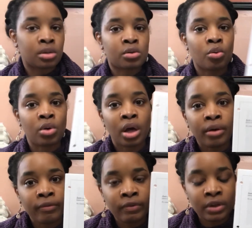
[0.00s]
so
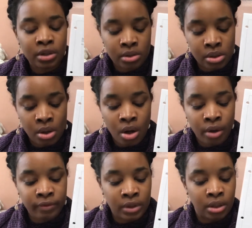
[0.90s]
comfy and
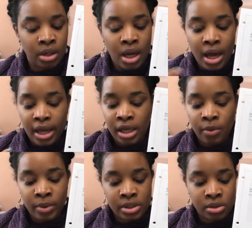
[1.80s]
soft, and I can't
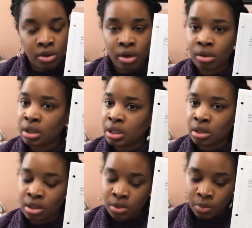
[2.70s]
wait to start knitting
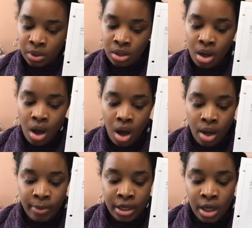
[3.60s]
this one.
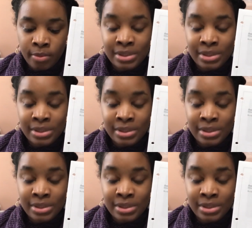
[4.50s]
It comes